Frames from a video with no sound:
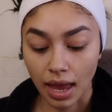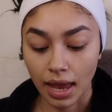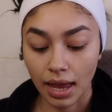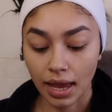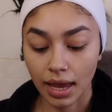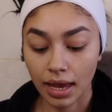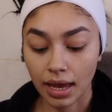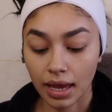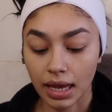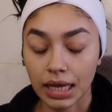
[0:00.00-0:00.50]

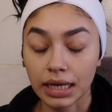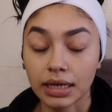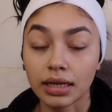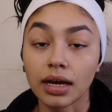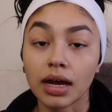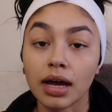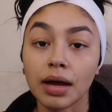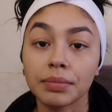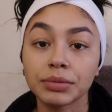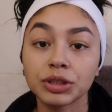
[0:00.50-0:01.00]
And
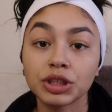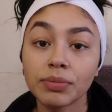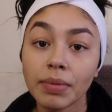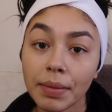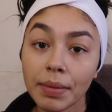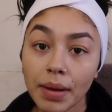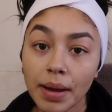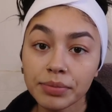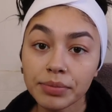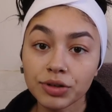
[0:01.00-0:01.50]
um, so
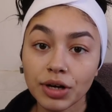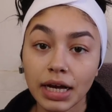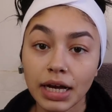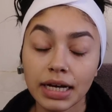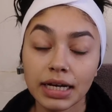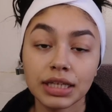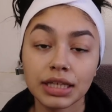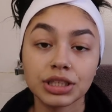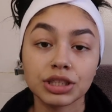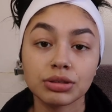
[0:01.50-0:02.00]
my mom tried
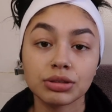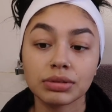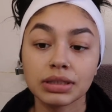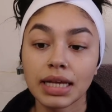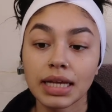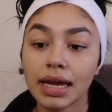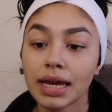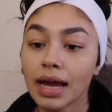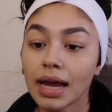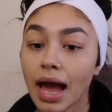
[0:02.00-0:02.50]
it and she was
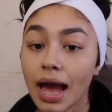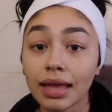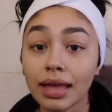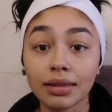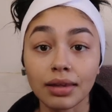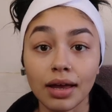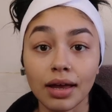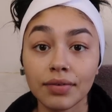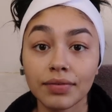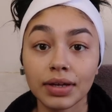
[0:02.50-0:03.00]
like, I
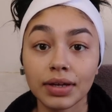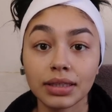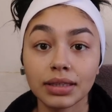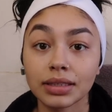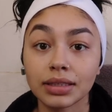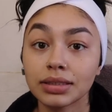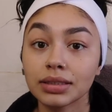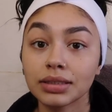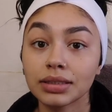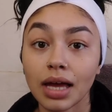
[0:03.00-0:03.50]
love it.
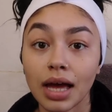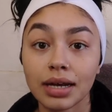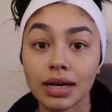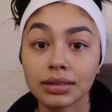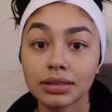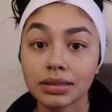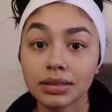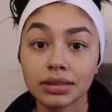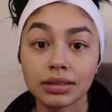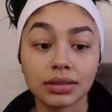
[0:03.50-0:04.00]
This is
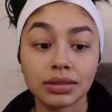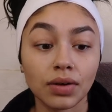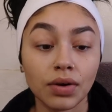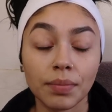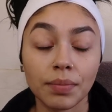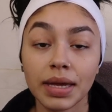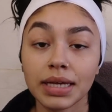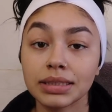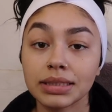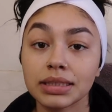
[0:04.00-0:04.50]
honestly so
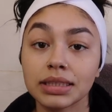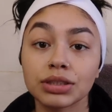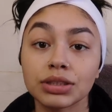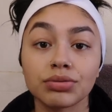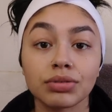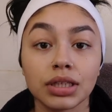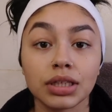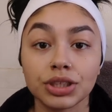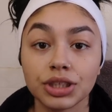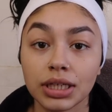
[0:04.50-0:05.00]
amazing. It's
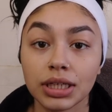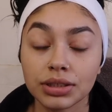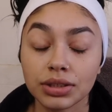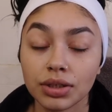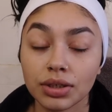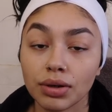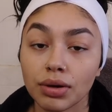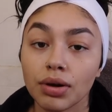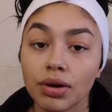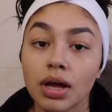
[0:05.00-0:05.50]
really
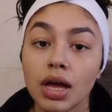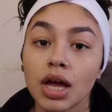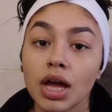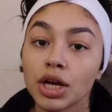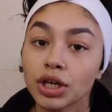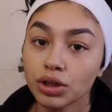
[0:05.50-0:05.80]
gentle.